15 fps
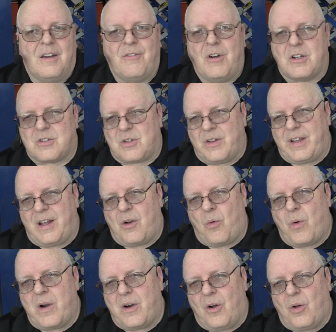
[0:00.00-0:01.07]
eventually going to
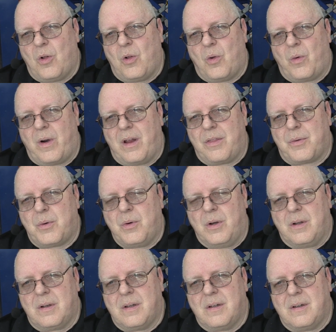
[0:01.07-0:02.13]
wear a hole right through
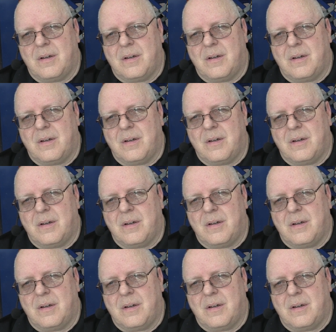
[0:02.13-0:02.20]
it.